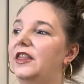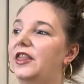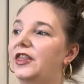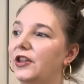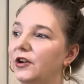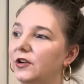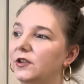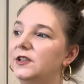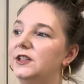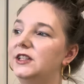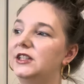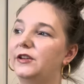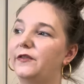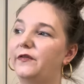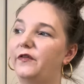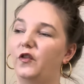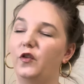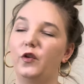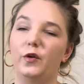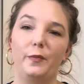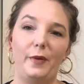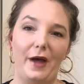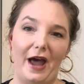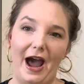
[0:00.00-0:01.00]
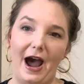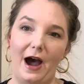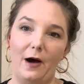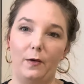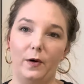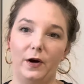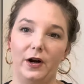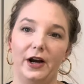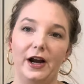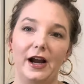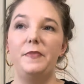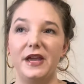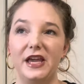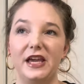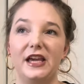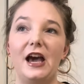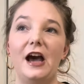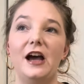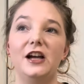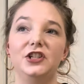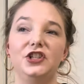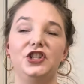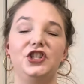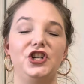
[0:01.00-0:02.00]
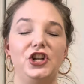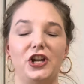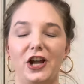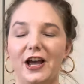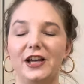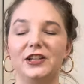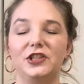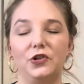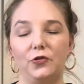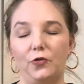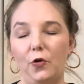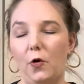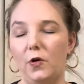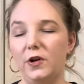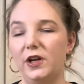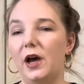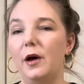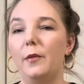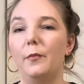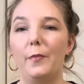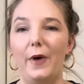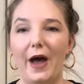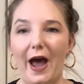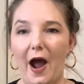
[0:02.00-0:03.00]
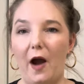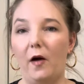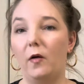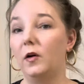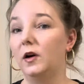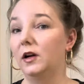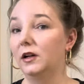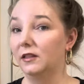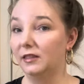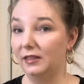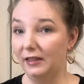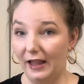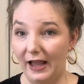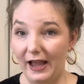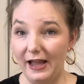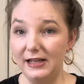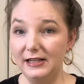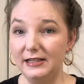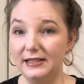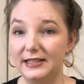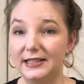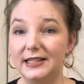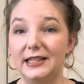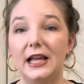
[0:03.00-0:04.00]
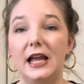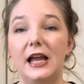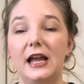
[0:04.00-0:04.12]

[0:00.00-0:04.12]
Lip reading: thirst for power because she has grown up powerless